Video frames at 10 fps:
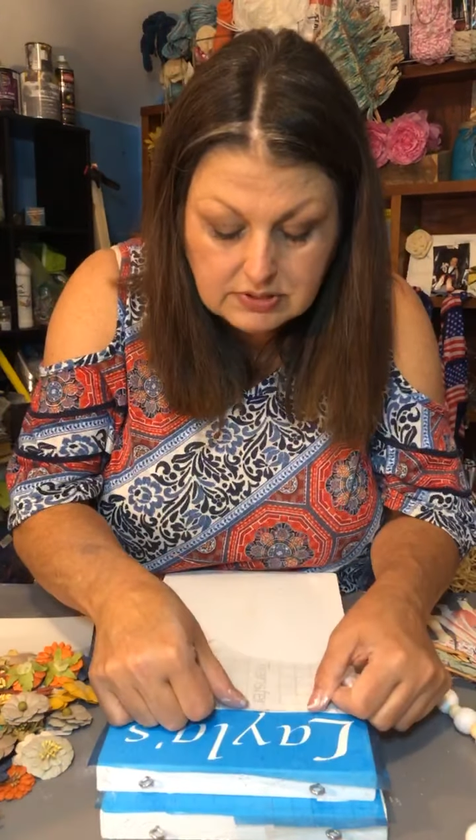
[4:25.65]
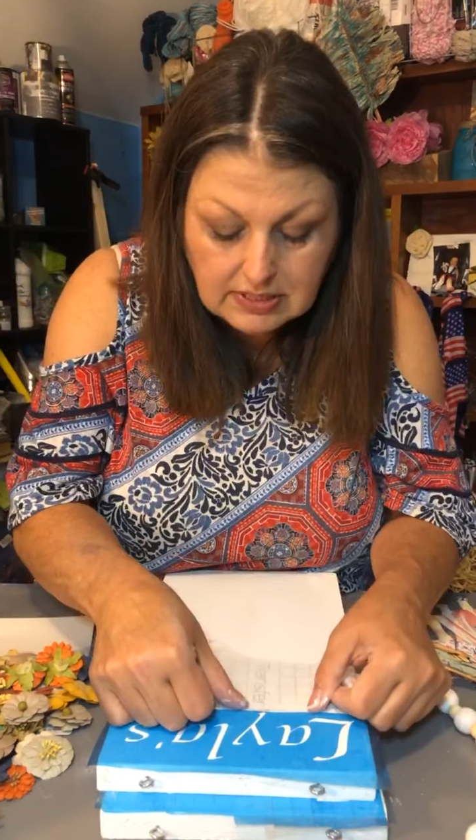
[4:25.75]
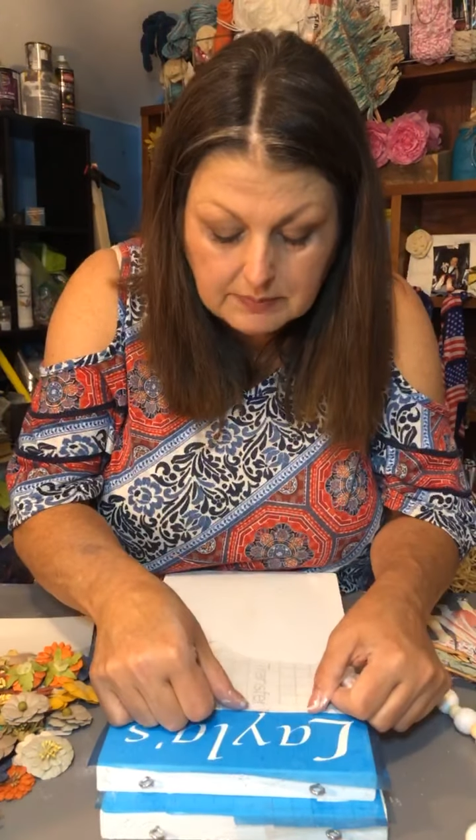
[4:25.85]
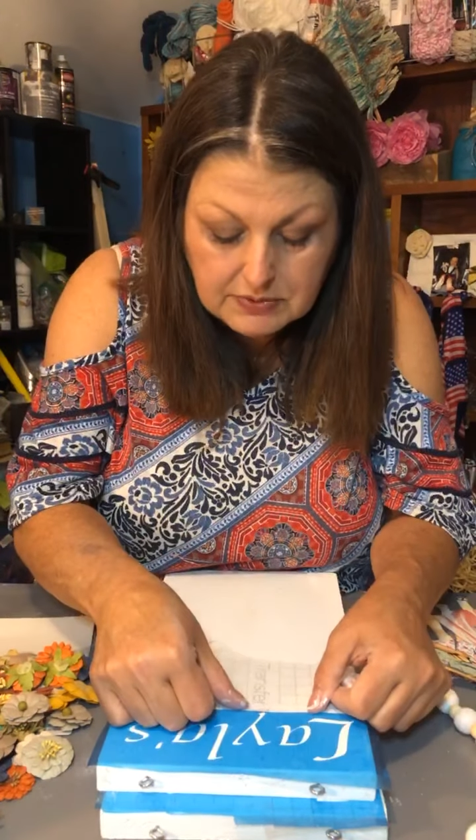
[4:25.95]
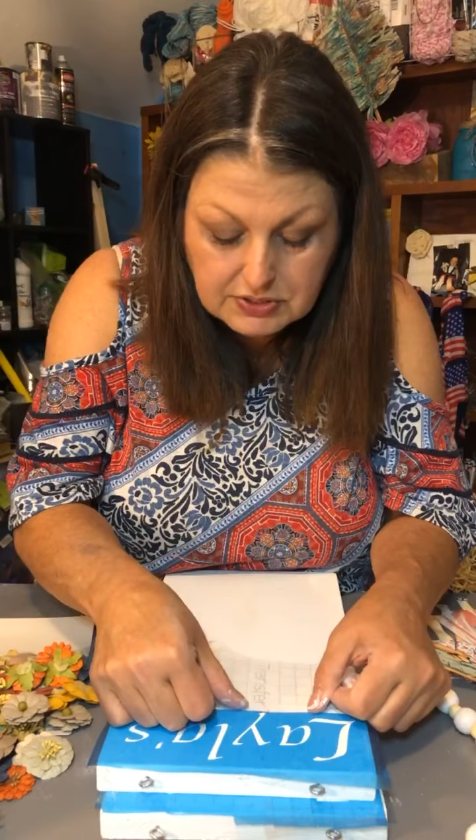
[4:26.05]
so
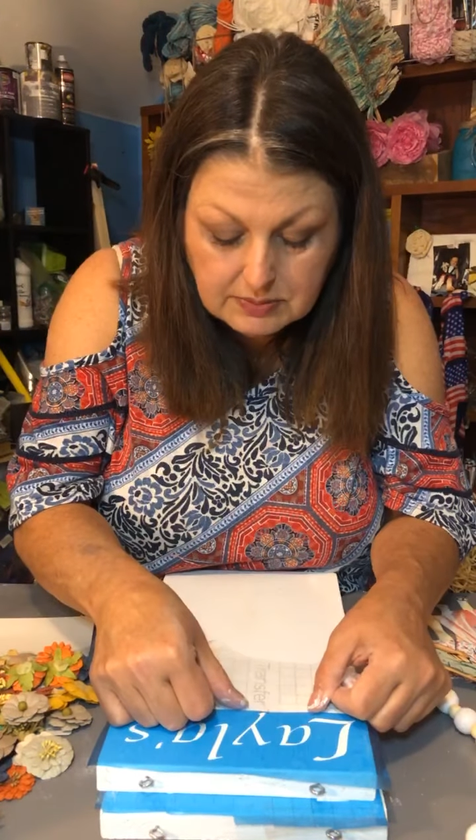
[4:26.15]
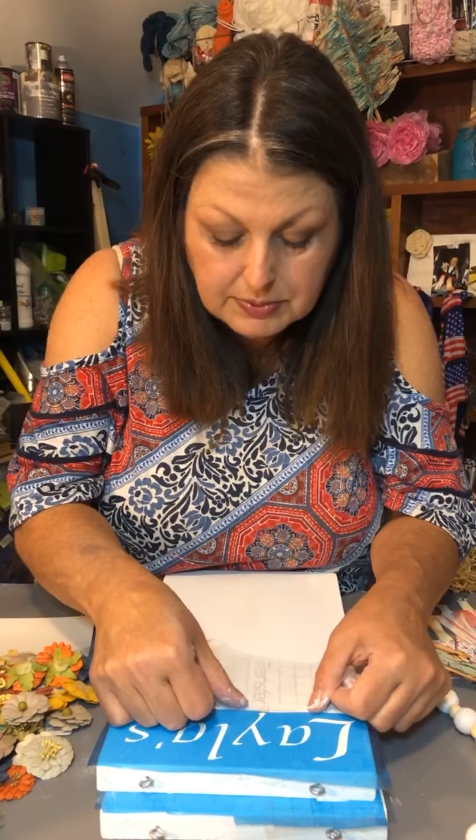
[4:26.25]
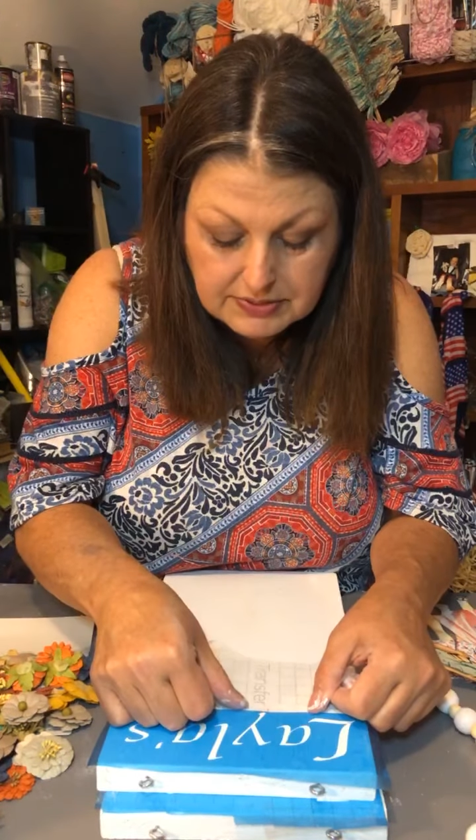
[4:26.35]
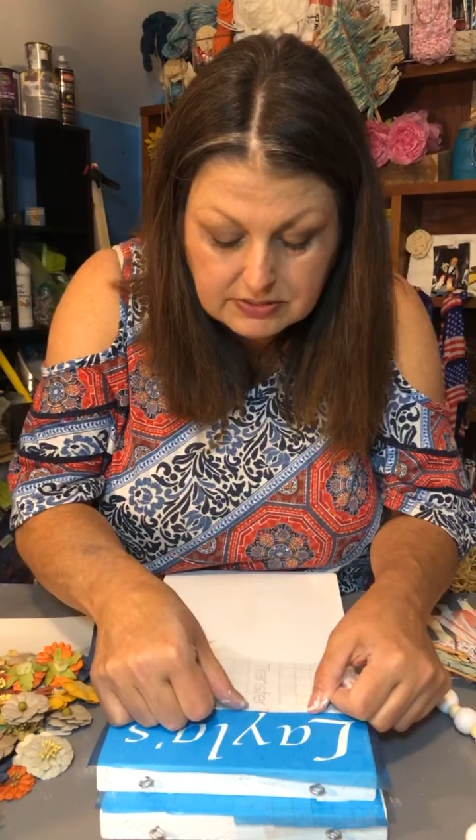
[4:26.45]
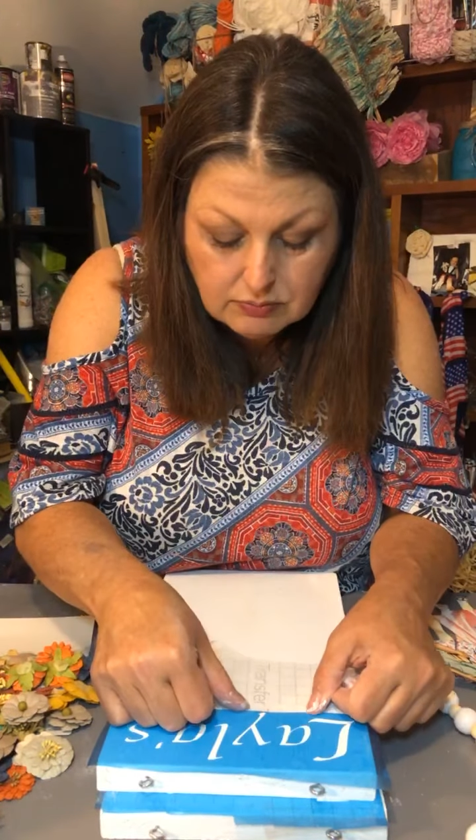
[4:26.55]
I'm just going to
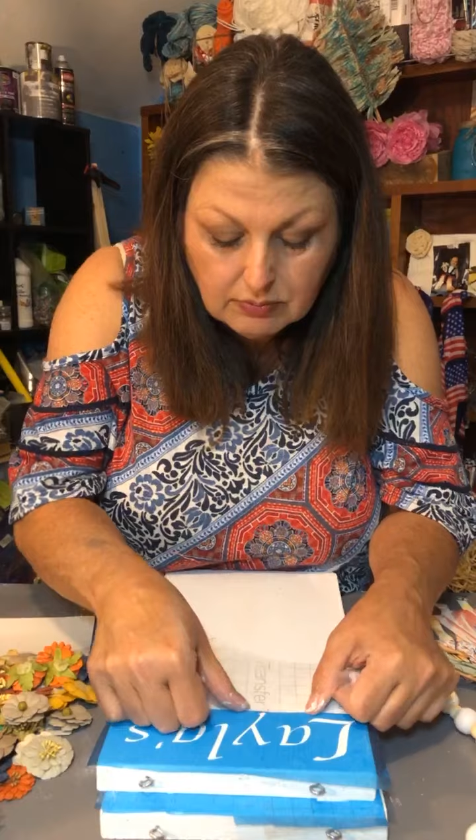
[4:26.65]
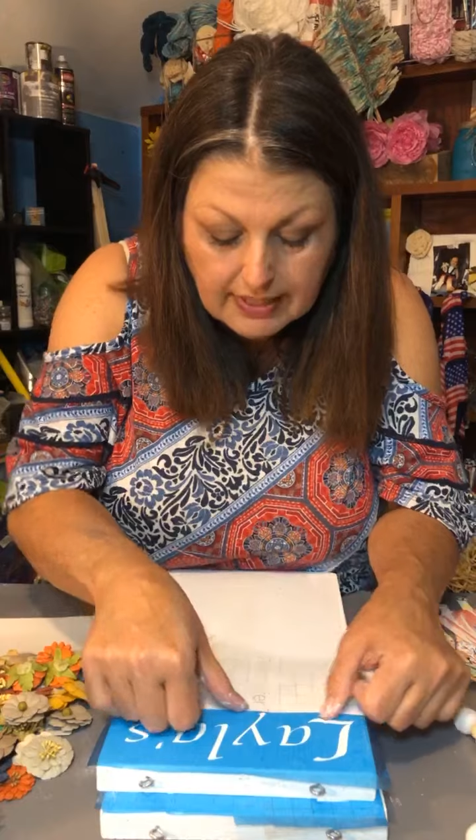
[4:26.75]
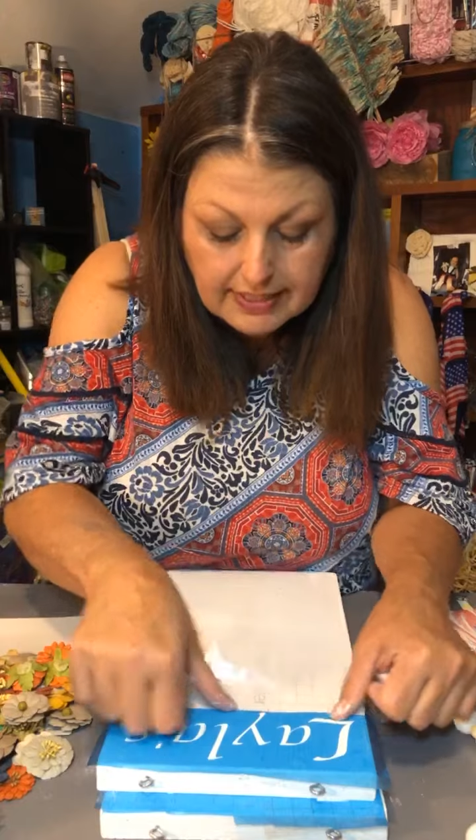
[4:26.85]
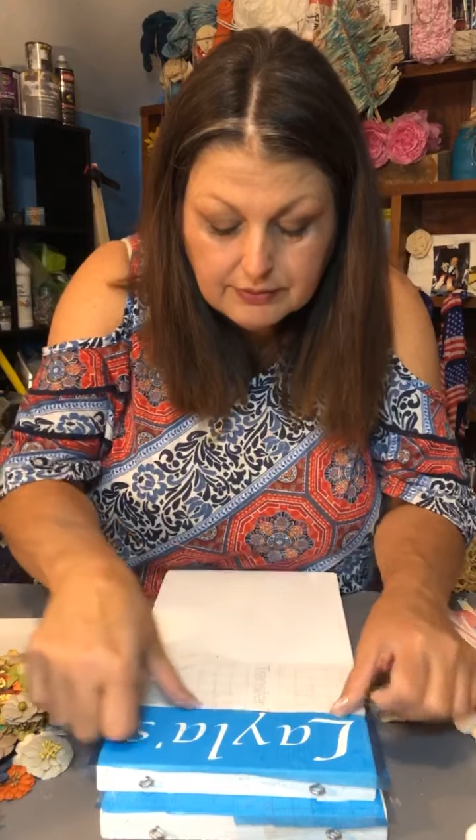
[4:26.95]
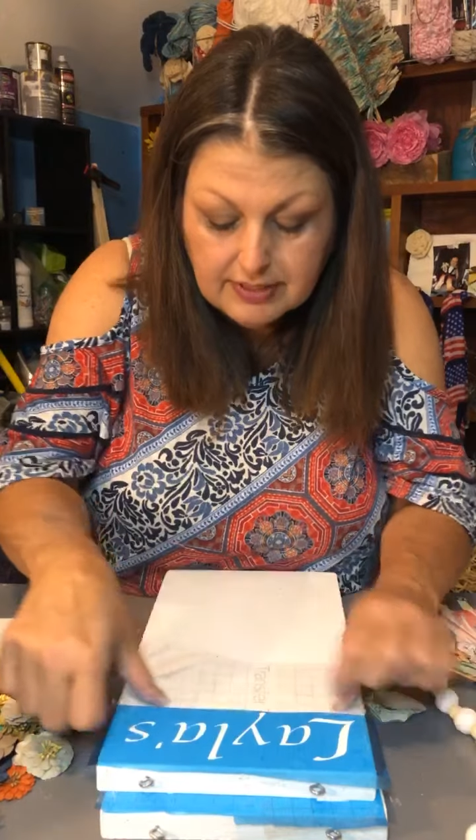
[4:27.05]
put this
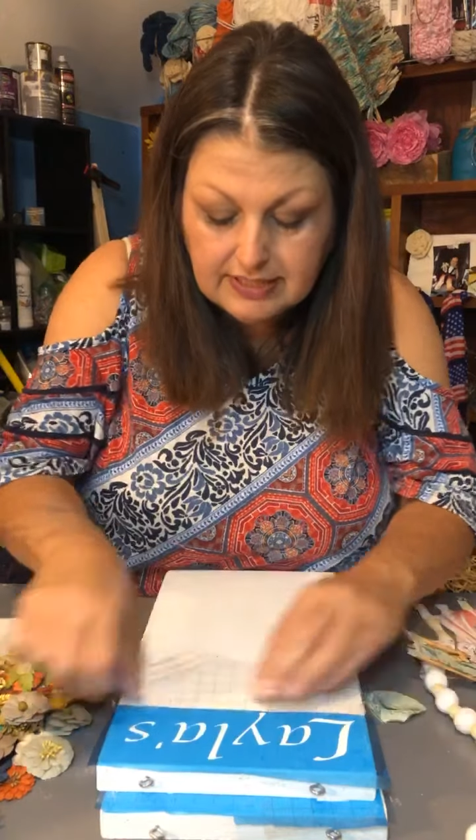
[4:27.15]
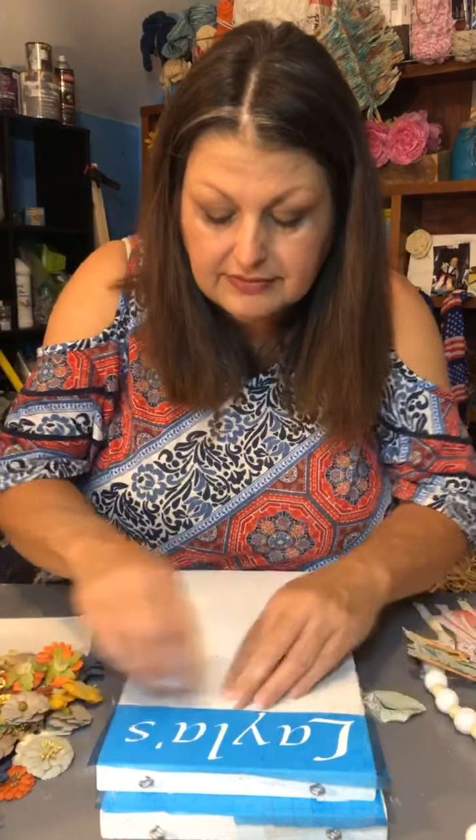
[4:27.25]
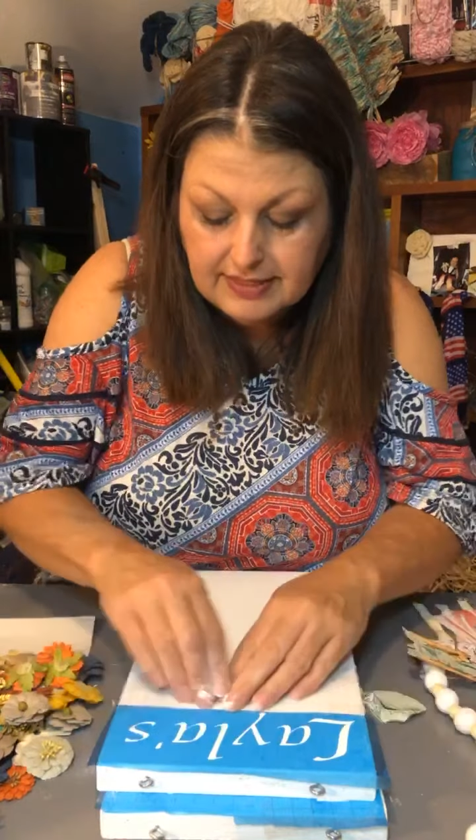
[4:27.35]
right underneath